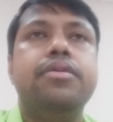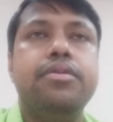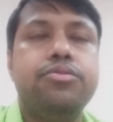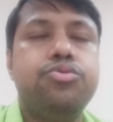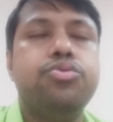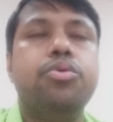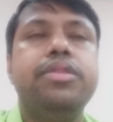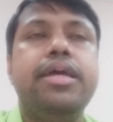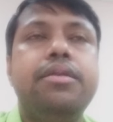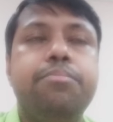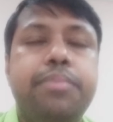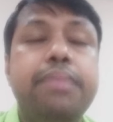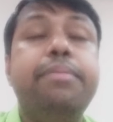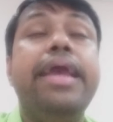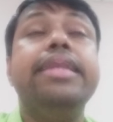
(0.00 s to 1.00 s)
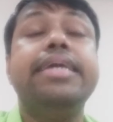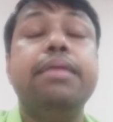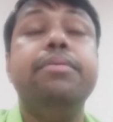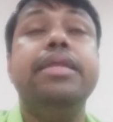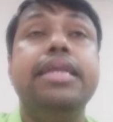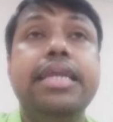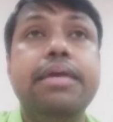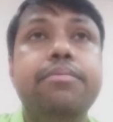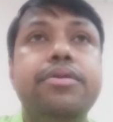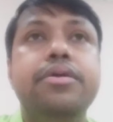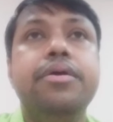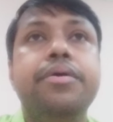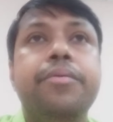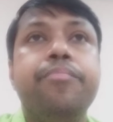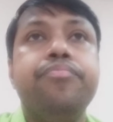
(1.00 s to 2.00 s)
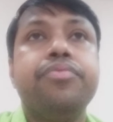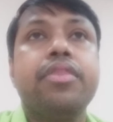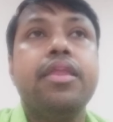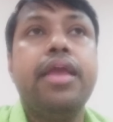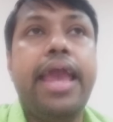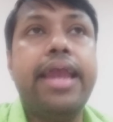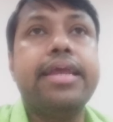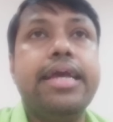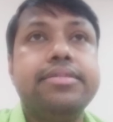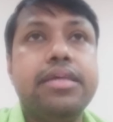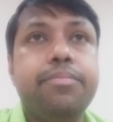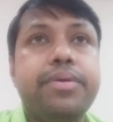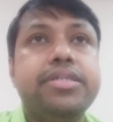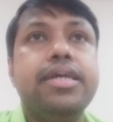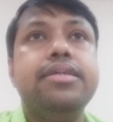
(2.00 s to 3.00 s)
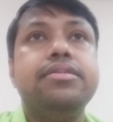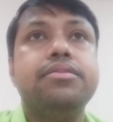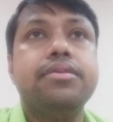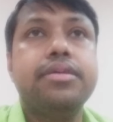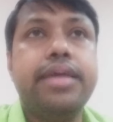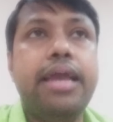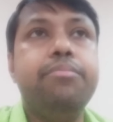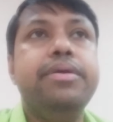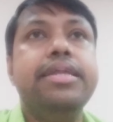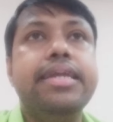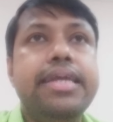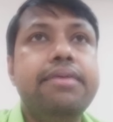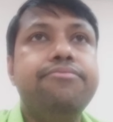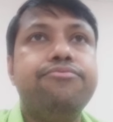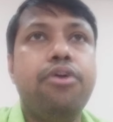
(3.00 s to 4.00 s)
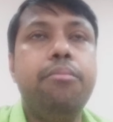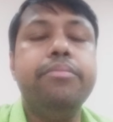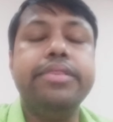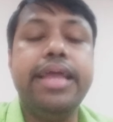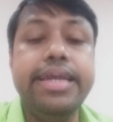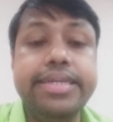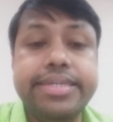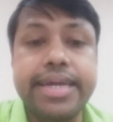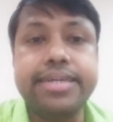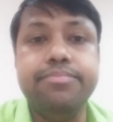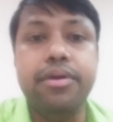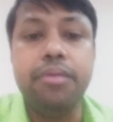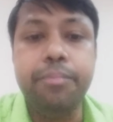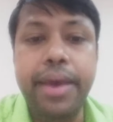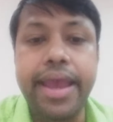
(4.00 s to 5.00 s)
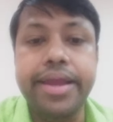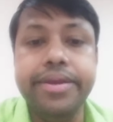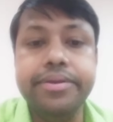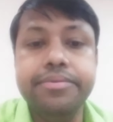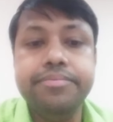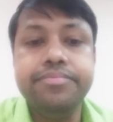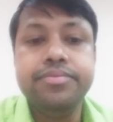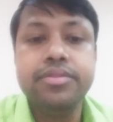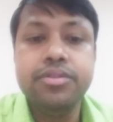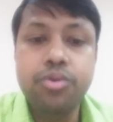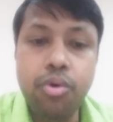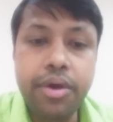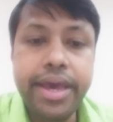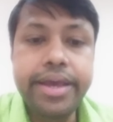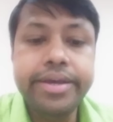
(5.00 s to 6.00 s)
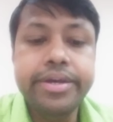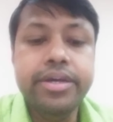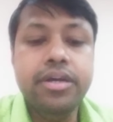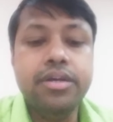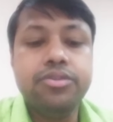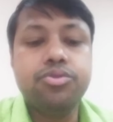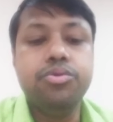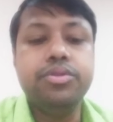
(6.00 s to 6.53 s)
so that pain can be relieved and cancer patients can be relieved from the intractable pain. Okay, so